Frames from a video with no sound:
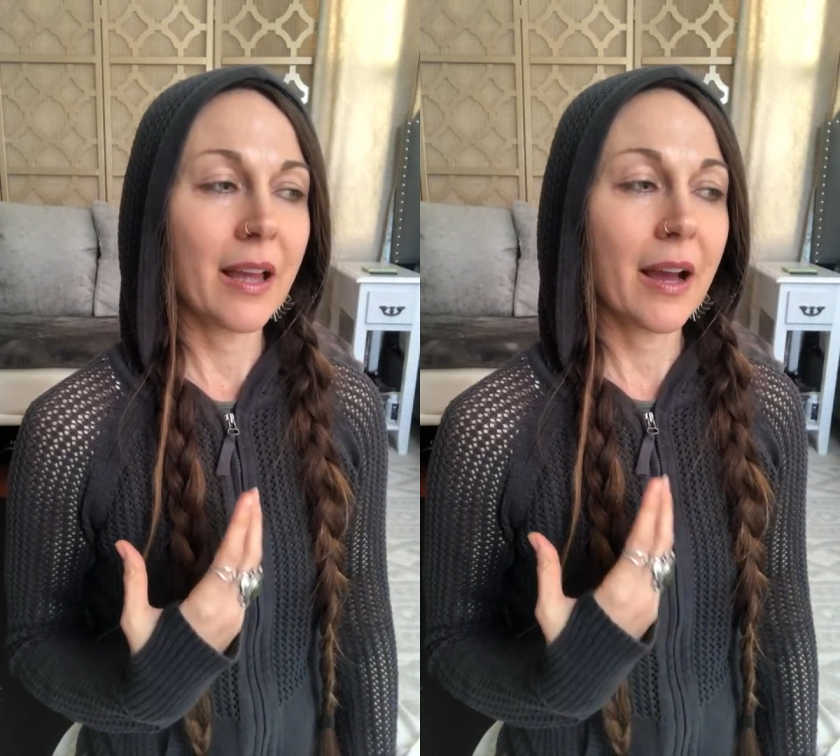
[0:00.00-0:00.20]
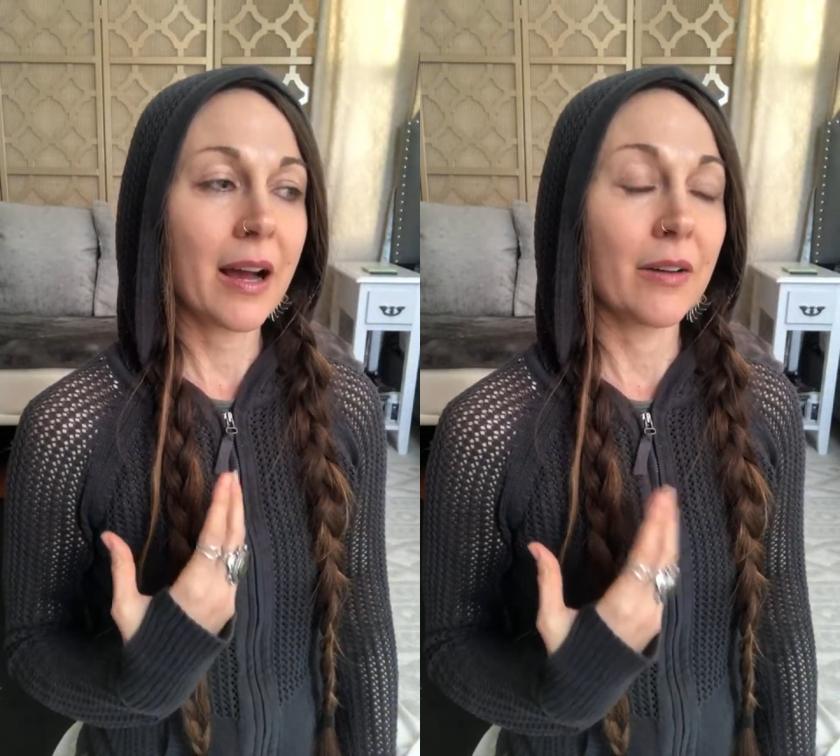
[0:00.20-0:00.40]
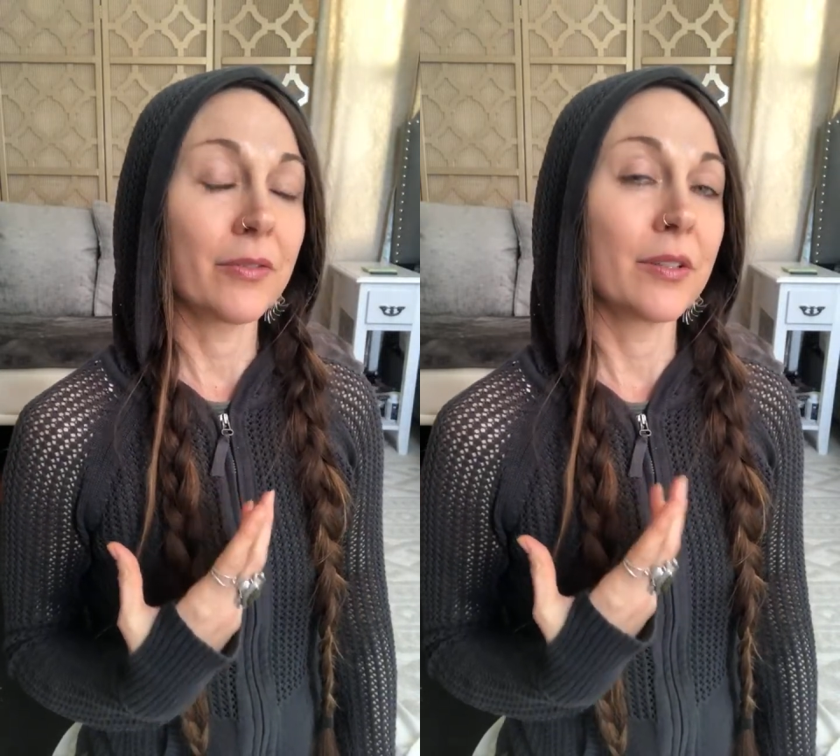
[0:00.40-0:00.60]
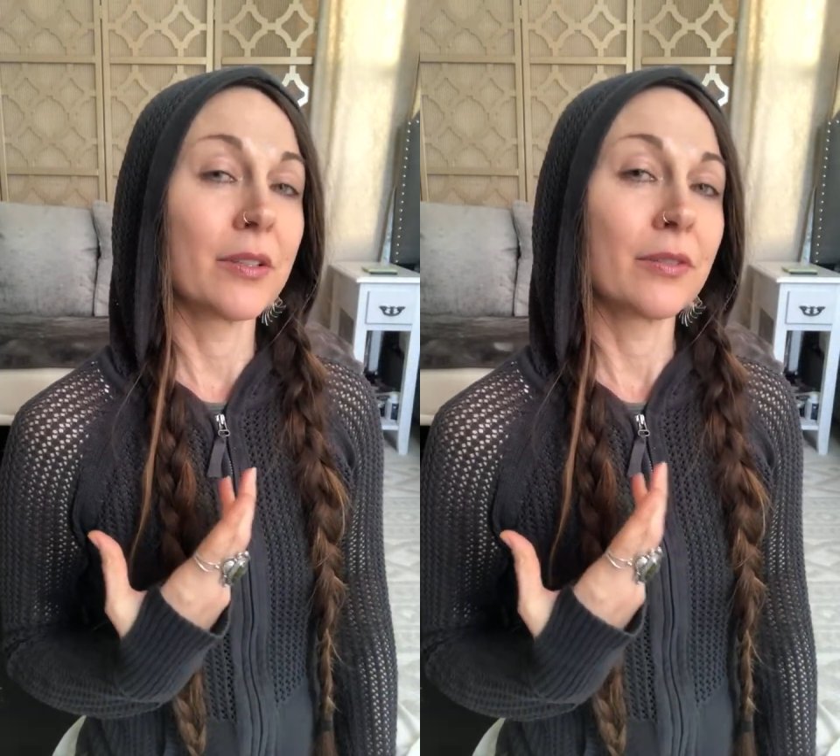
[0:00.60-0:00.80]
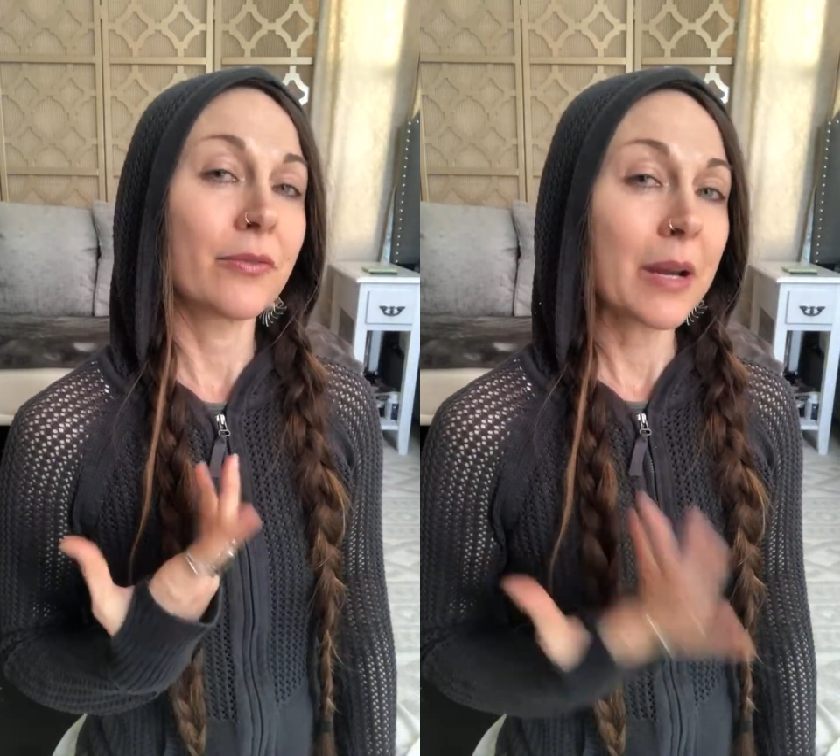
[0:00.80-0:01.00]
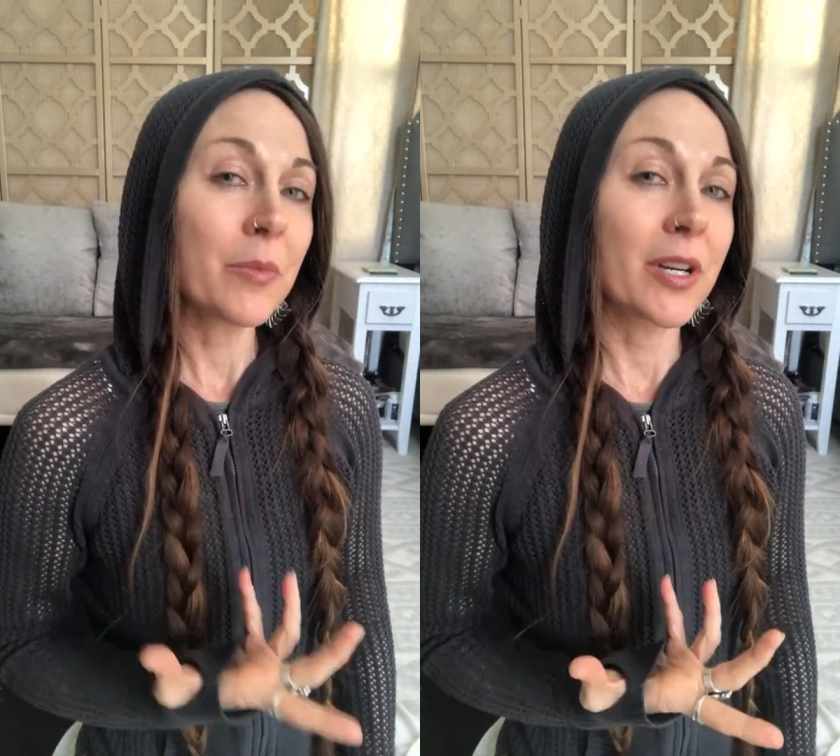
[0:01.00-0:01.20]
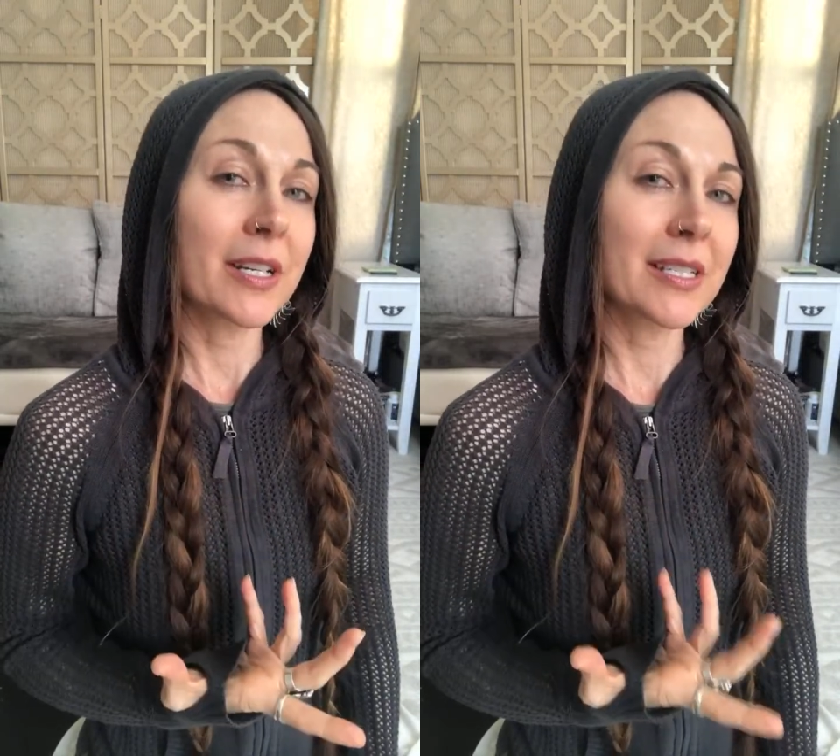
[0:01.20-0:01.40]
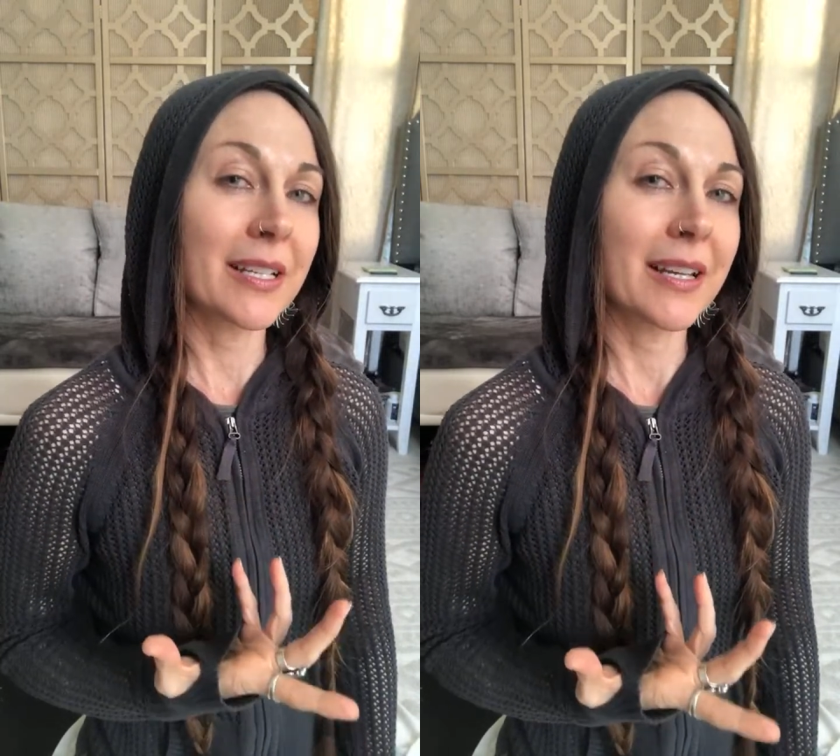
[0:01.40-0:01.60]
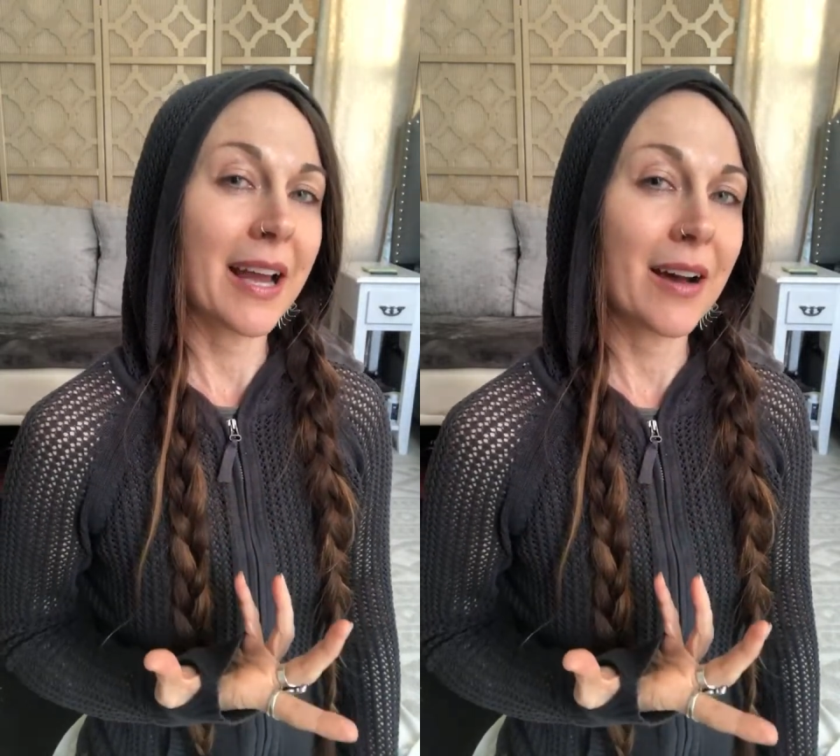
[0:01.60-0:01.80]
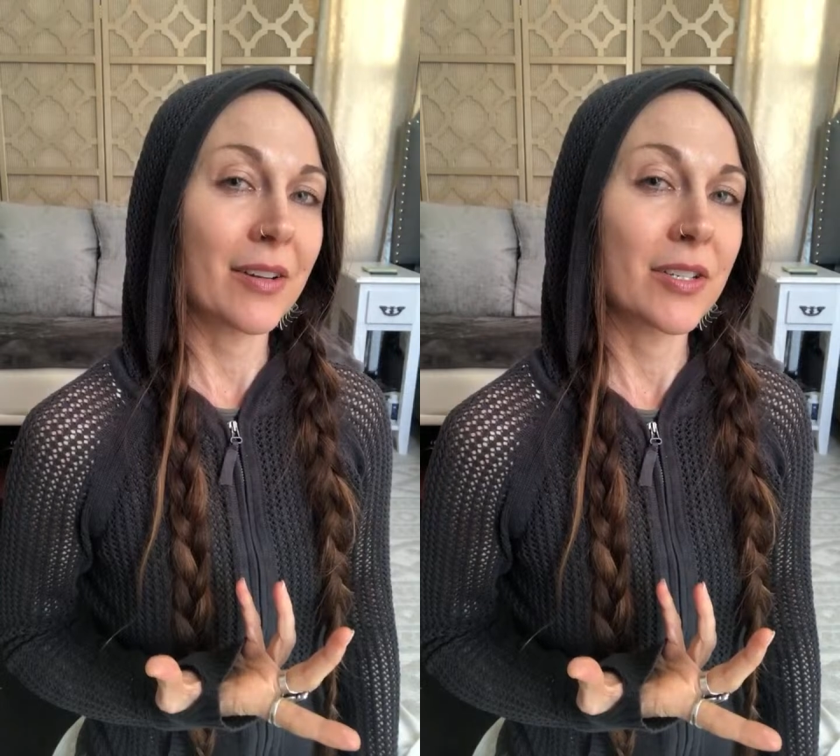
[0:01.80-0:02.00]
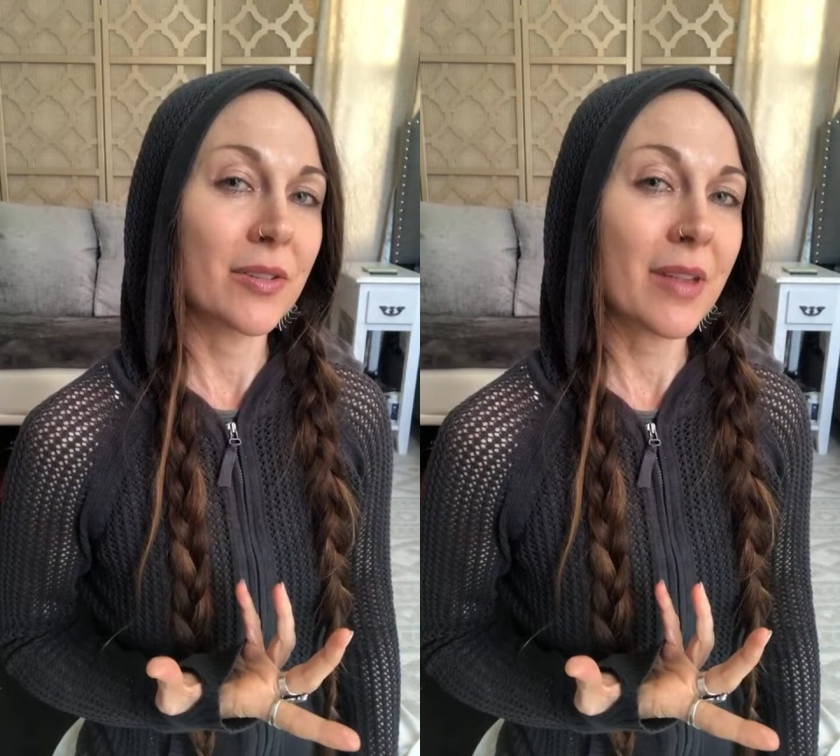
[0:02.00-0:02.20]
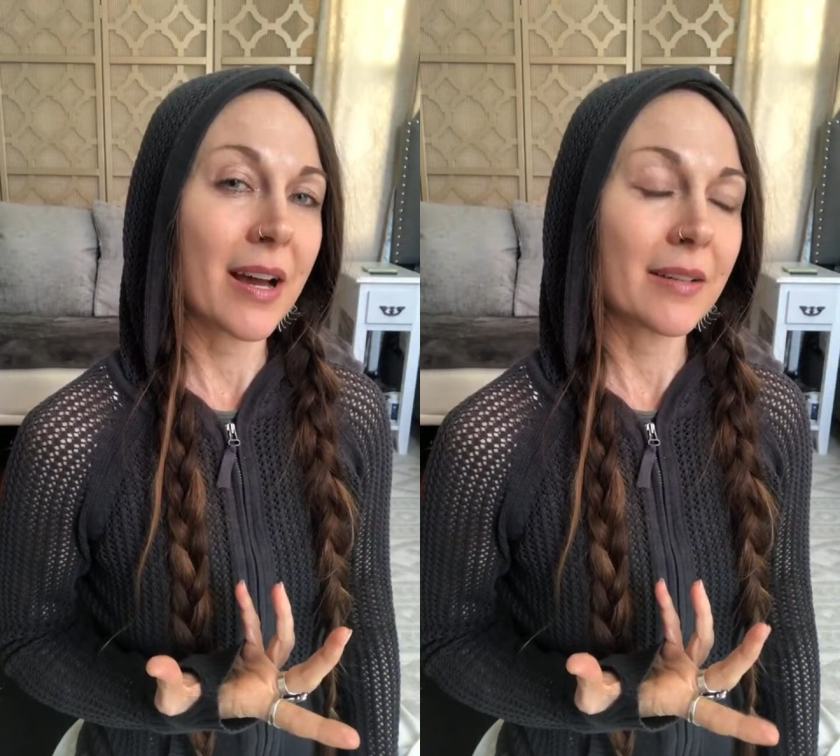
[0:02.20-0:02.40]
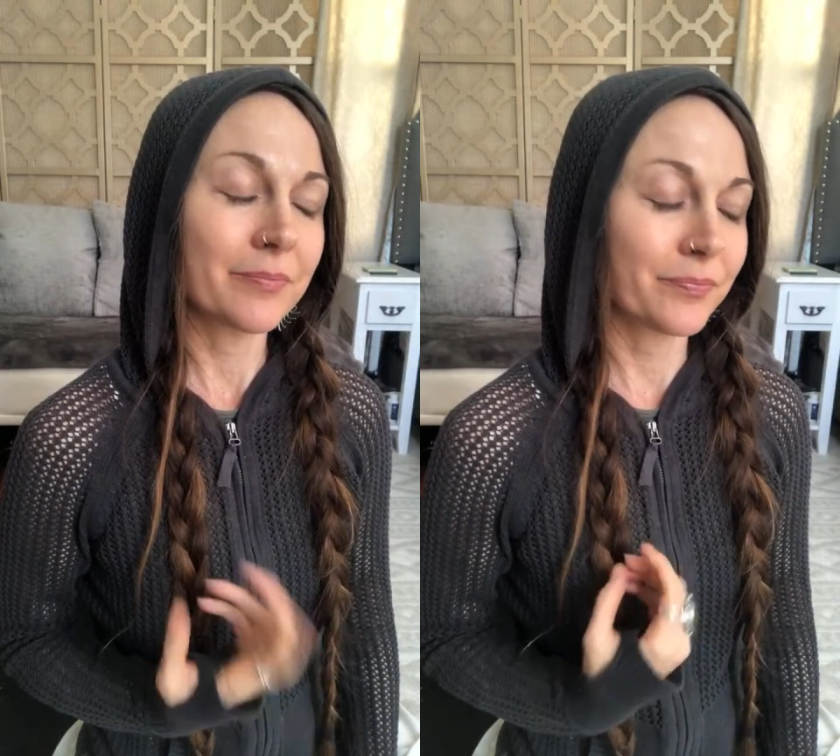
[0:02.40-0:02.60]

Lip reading: helpful frameworks in how to do that